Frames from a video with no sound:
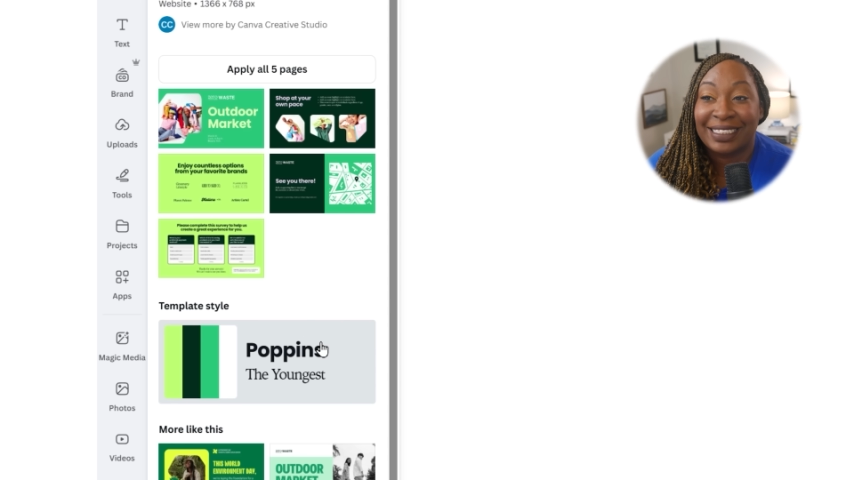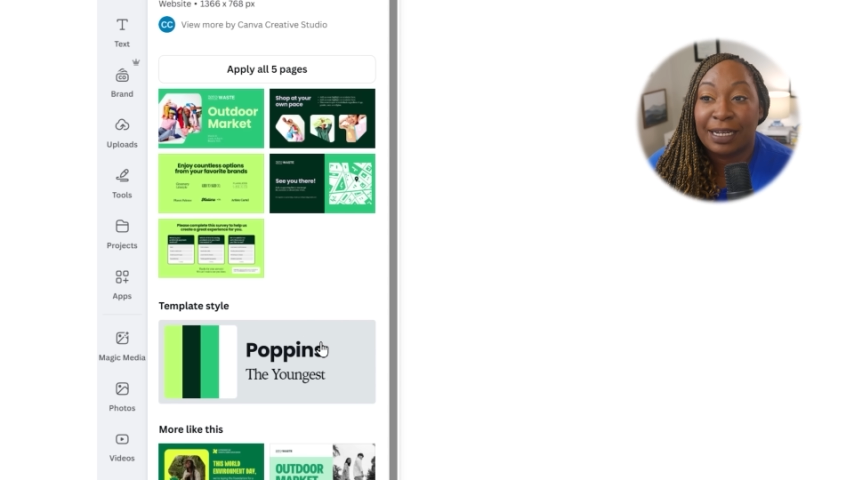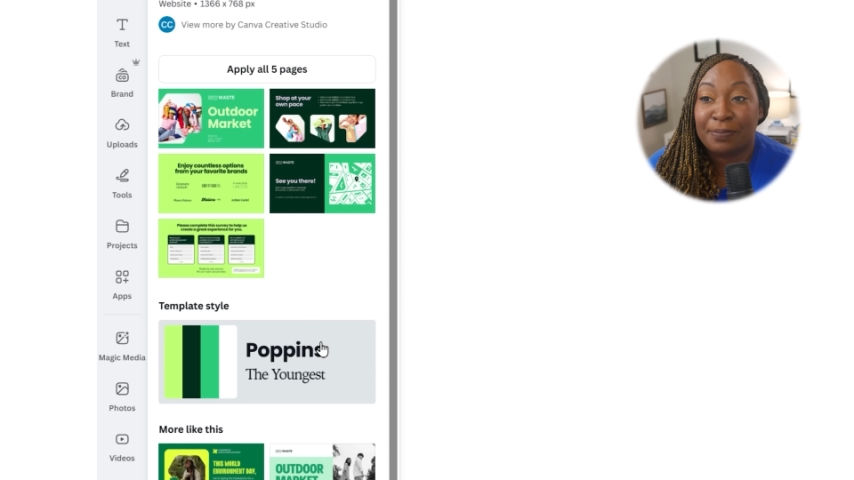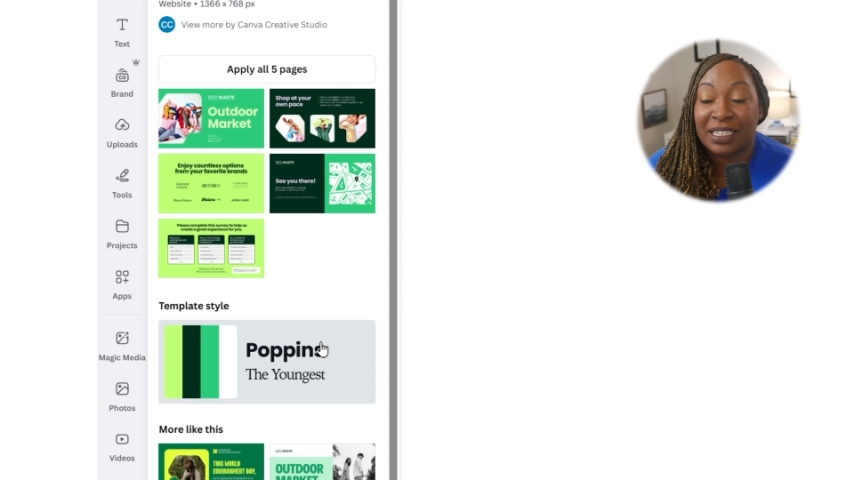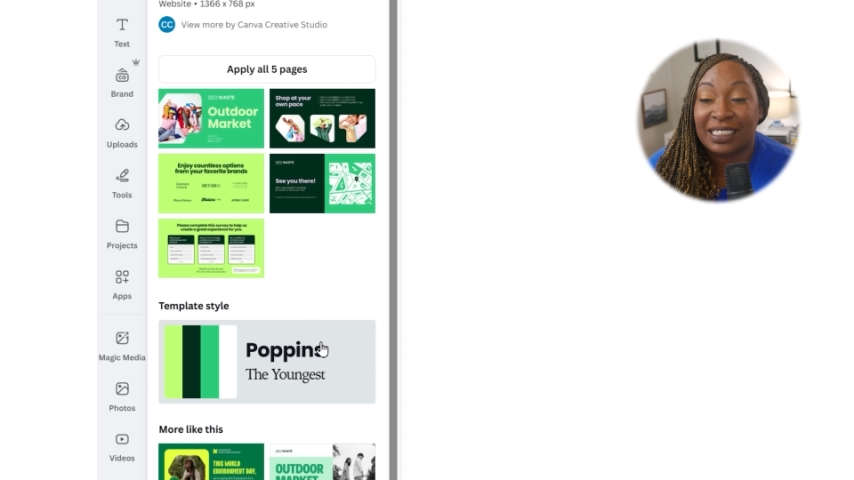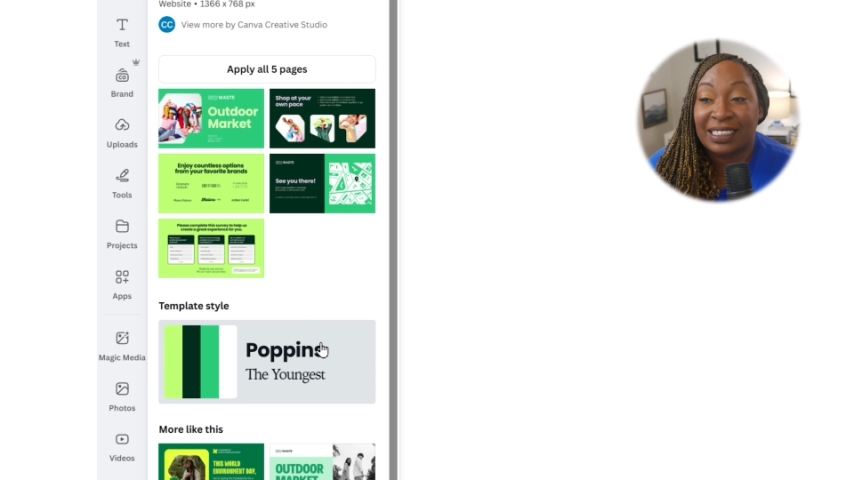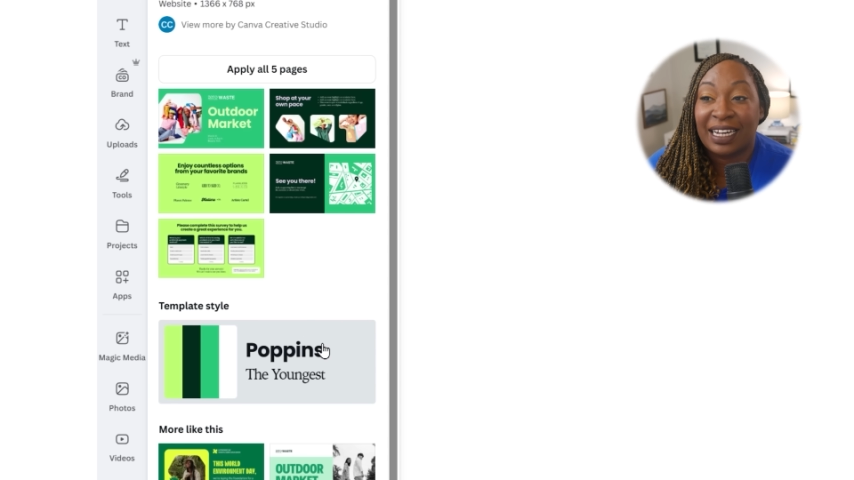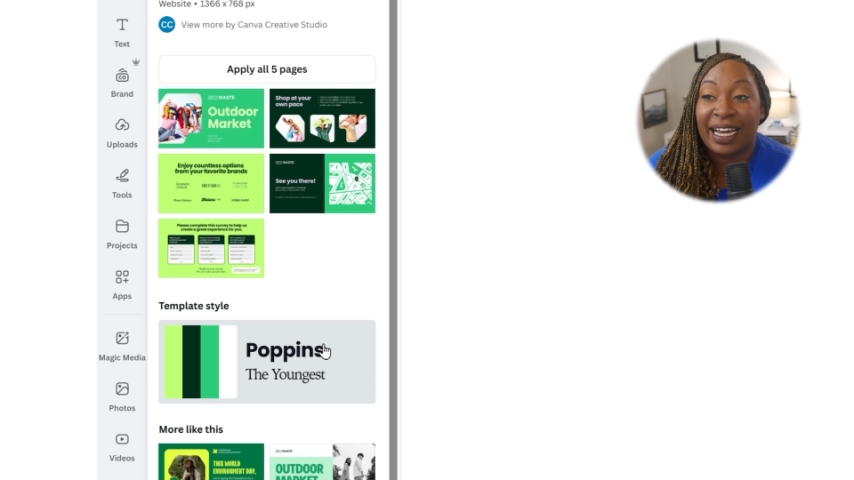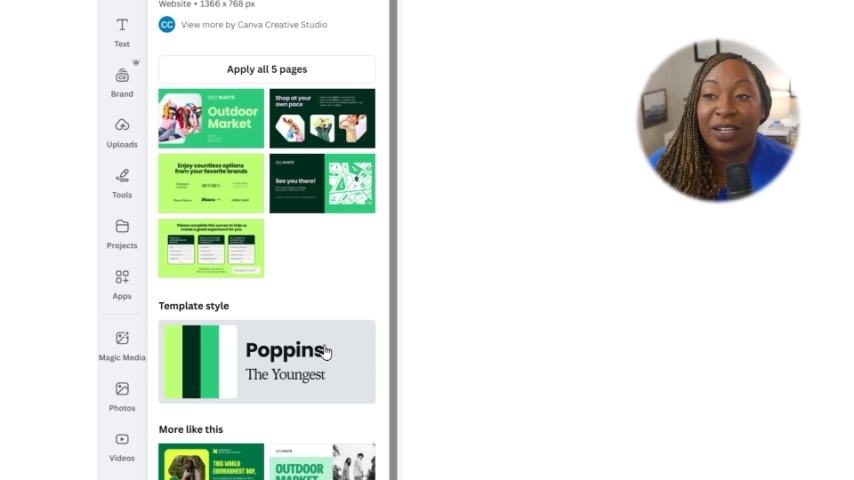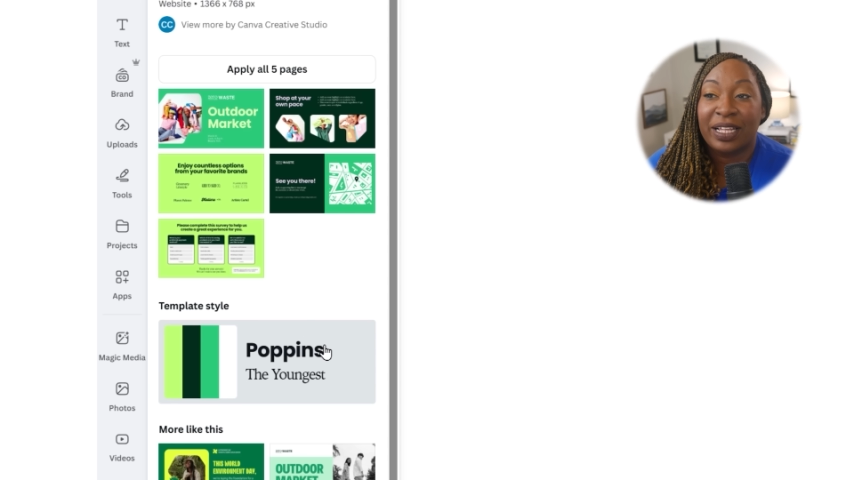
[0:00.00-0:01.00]
template
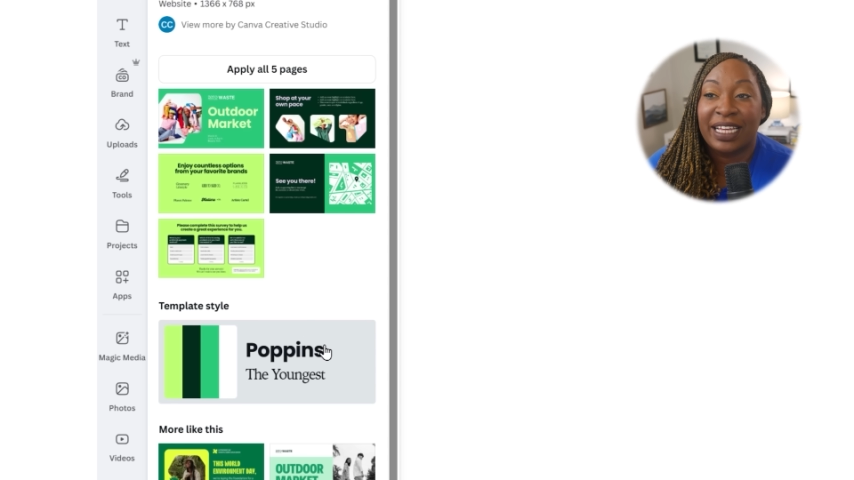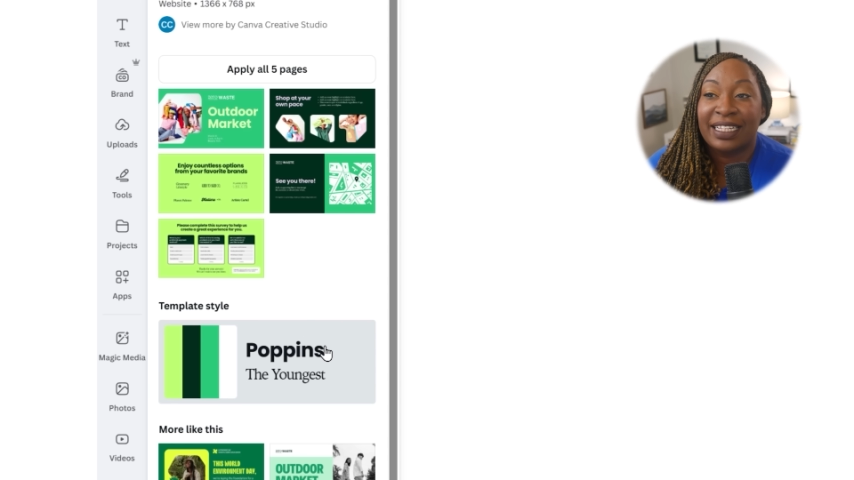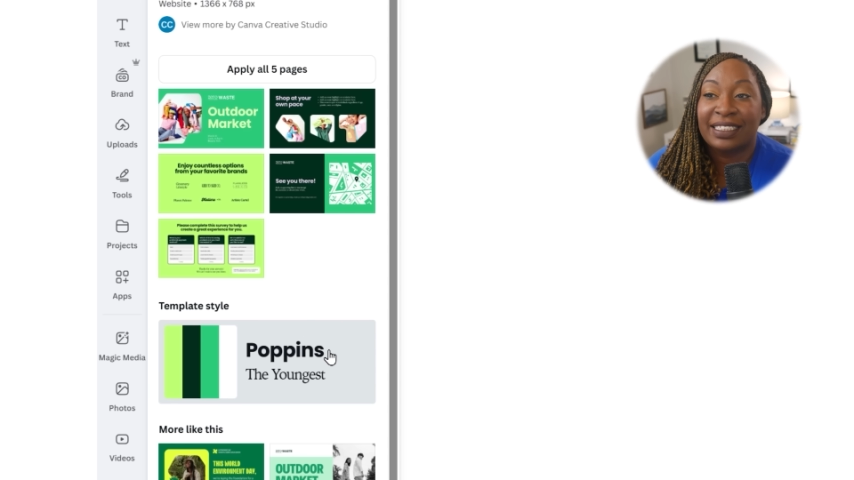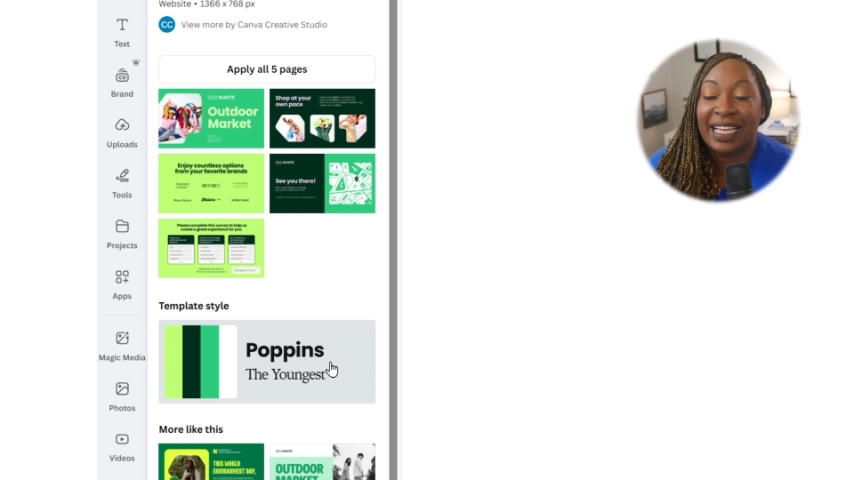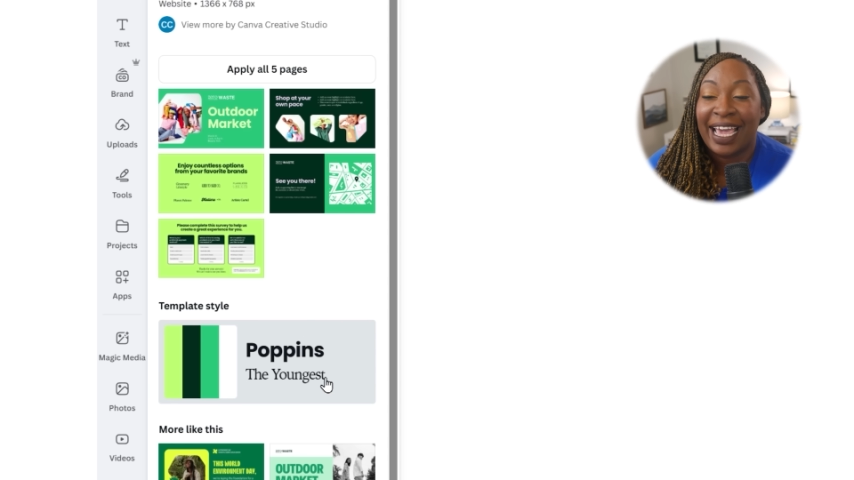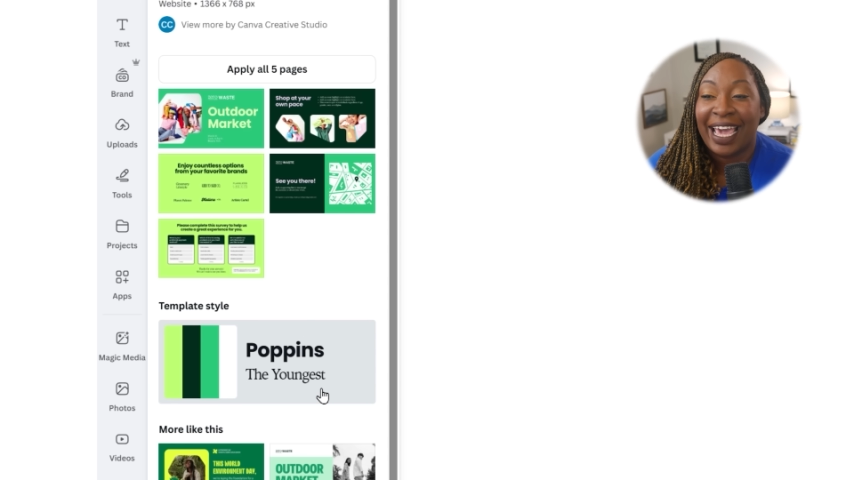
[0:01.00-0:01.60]
style is